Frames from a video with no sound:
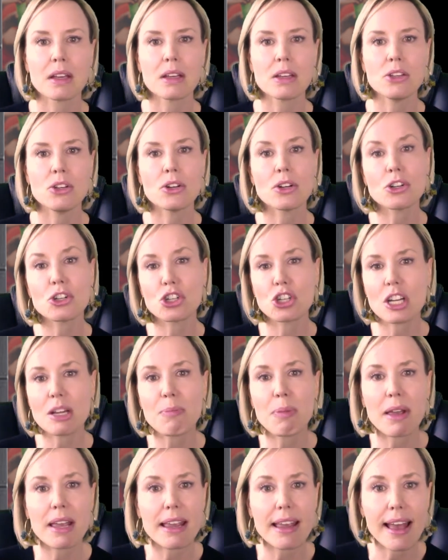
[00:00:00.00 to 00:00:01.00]
Your
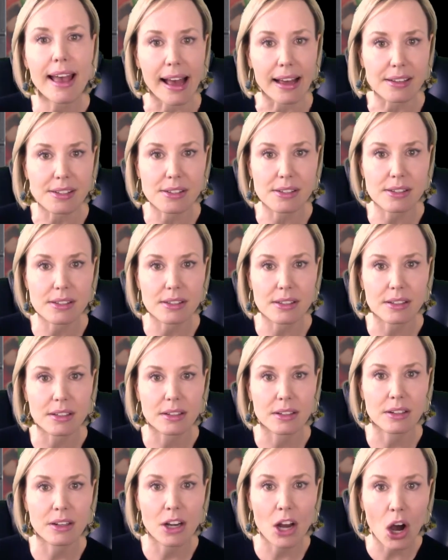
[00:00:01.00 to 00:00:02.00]
GPS
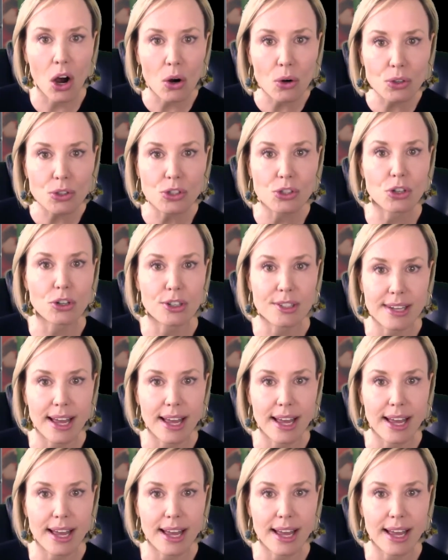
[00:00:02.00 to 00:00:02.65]
knows your